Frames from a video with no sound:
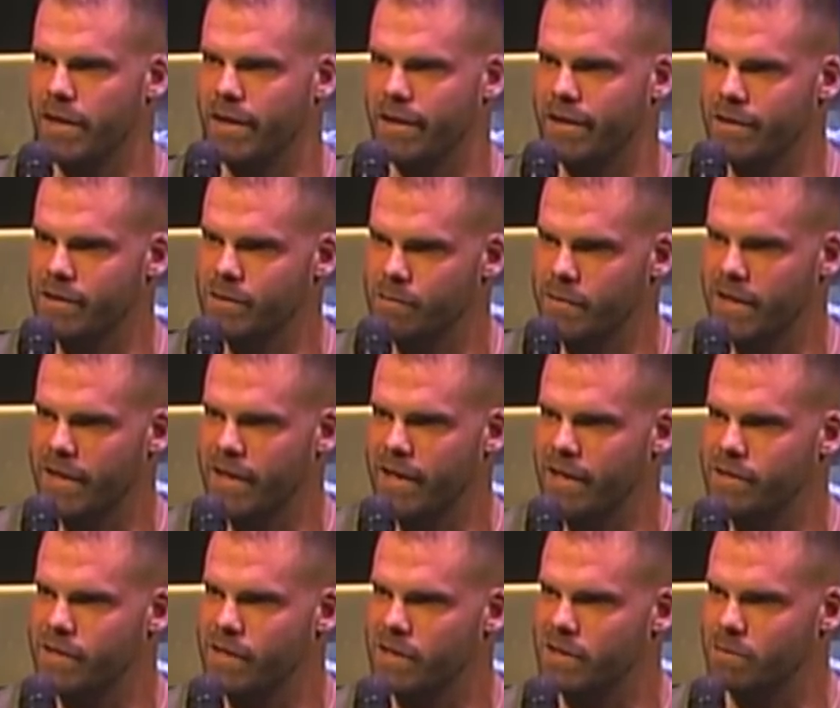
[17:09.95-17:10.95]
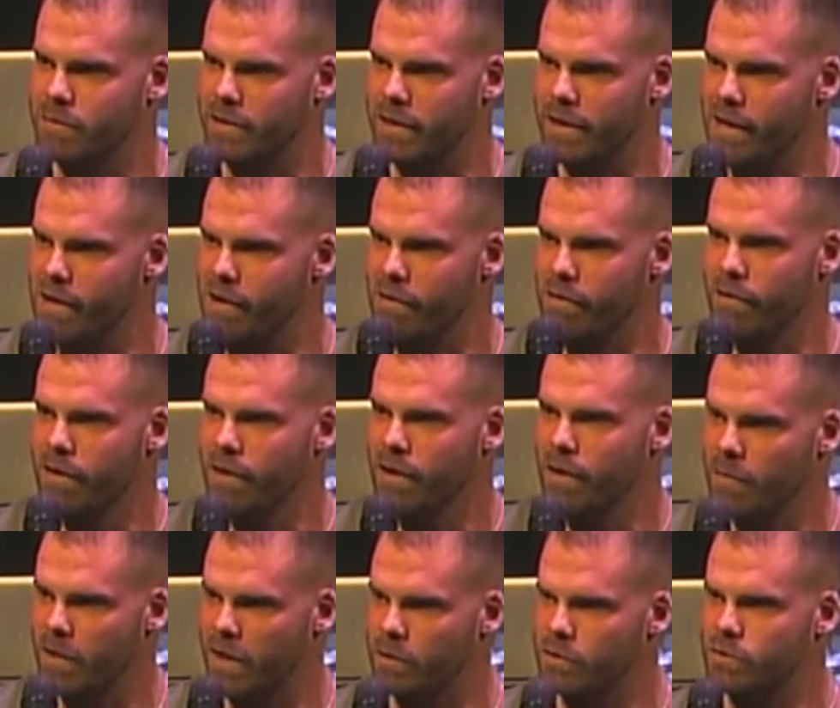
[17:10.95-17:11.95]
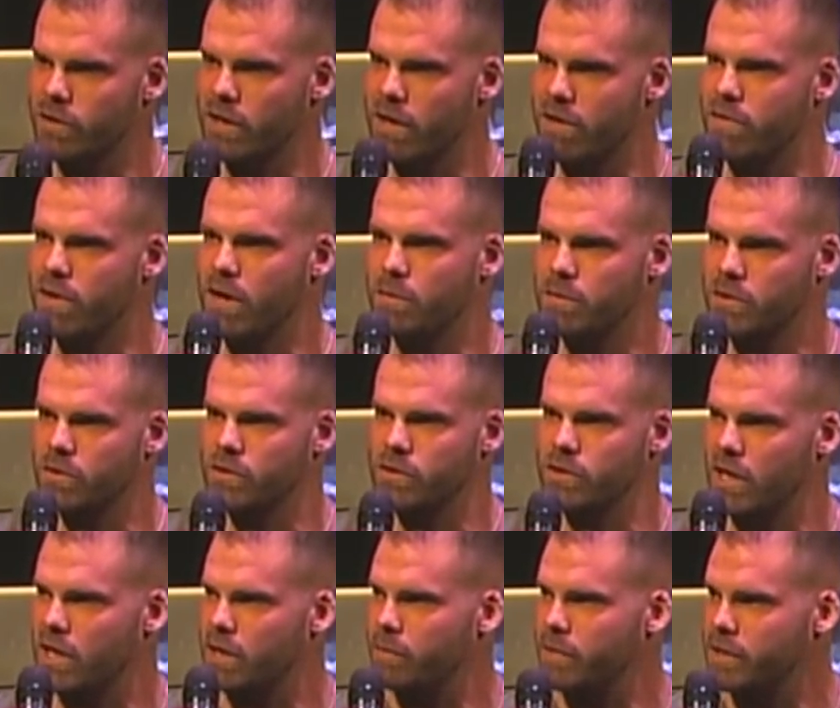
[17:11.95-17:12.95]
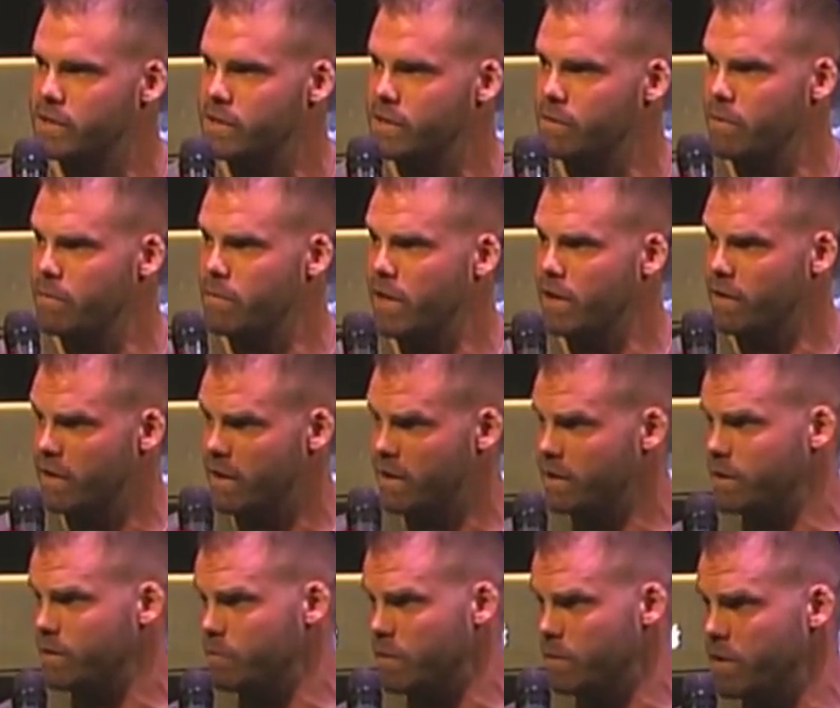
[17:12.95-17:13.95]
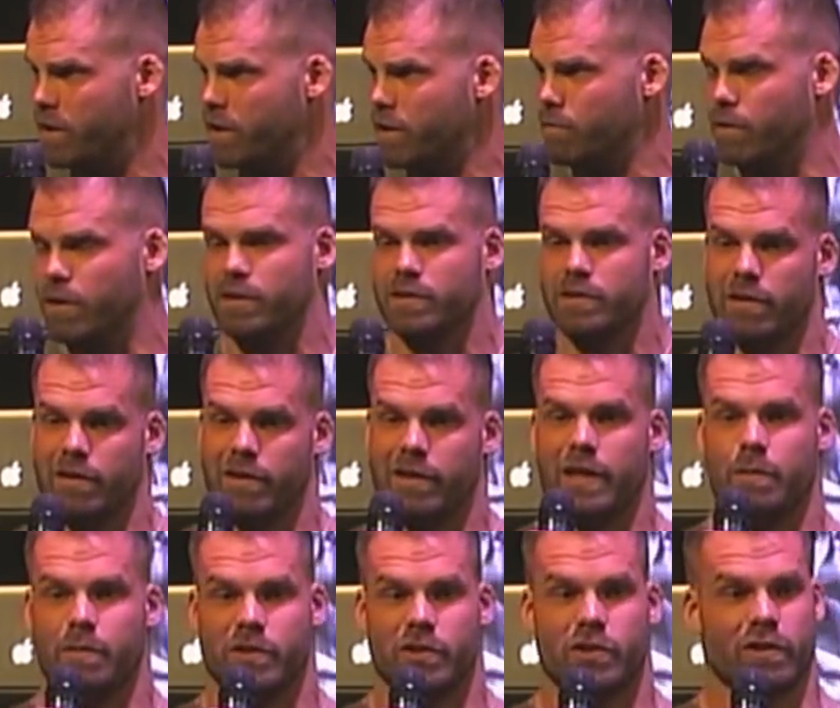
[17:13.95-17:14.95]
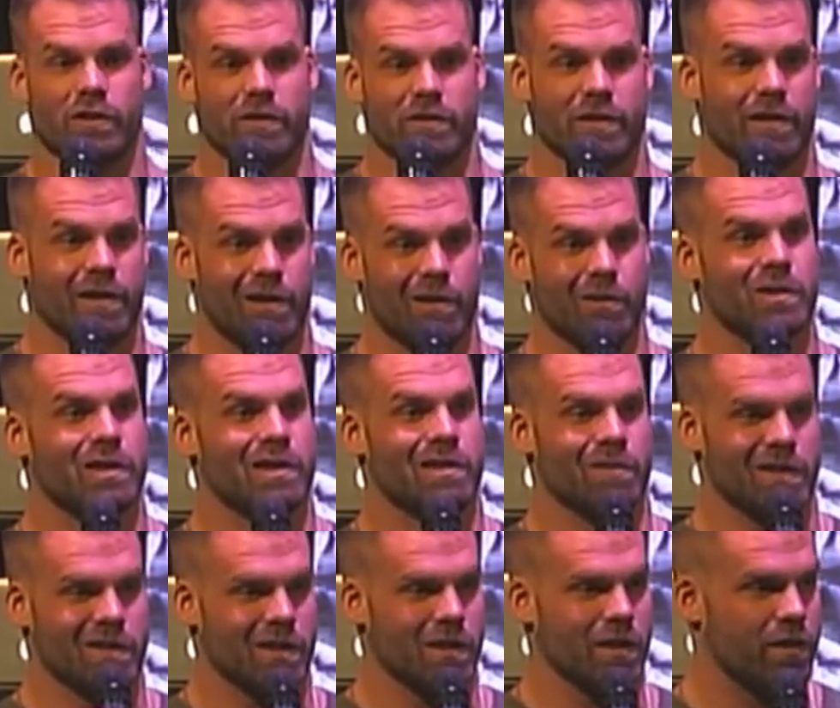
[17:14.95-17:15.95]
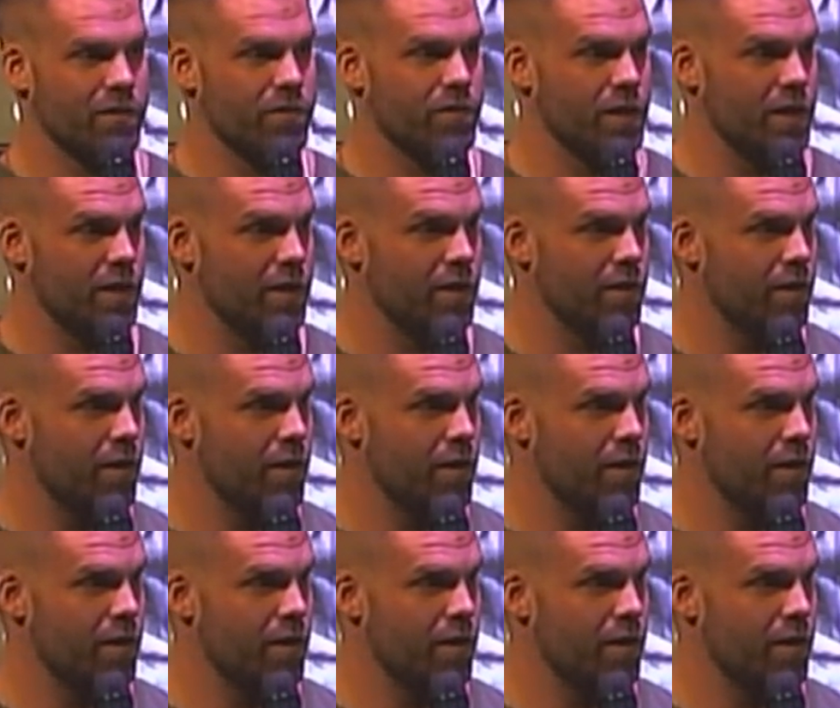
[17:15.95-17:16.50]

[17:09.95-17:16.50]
It doesn't make any sense to me now. But I was driving up to Regina Beach to get my mail, and I had to keep my mailbox there to keep insurance on the house that I wasn't living in.